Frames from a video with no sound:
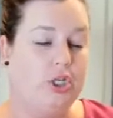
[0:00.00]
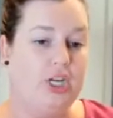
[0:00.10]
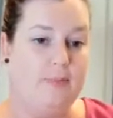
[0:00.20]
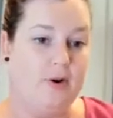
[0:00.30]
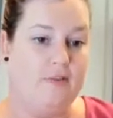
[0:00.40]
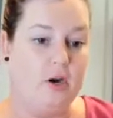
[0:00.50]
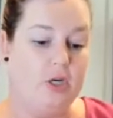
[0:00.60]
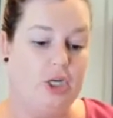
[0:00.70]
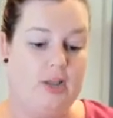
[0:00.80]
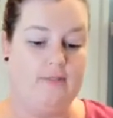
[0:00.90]
cheaper
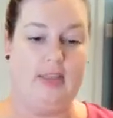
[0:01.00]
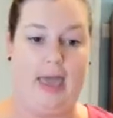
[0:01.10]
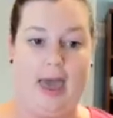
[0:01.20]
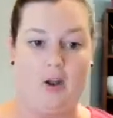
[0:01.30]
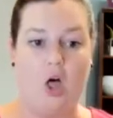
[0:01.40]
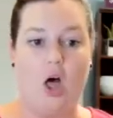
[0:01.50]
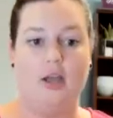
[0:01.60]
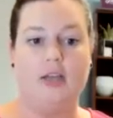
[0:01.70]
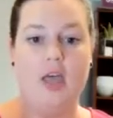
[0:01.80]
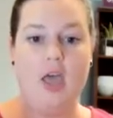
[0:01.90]
version of the catalog,